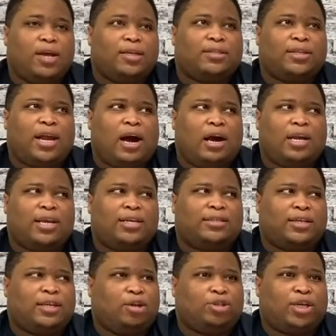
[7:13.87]
The audience are,
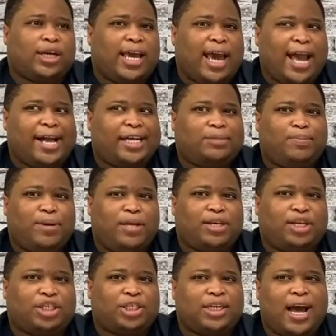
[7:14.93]
you know, they're gasping,
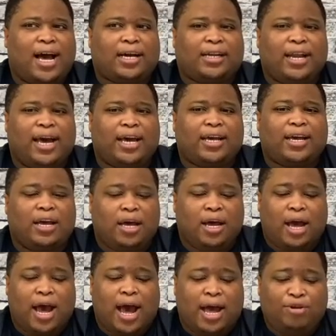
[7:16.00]
they're shocked, like,
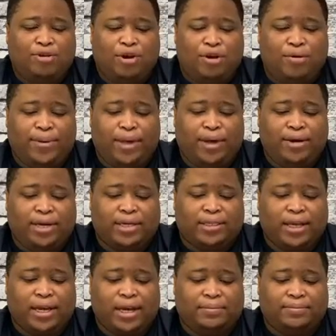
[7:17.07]
how you gonna build us
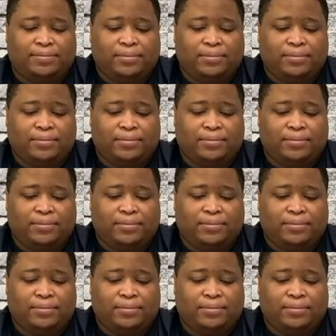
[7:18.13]
up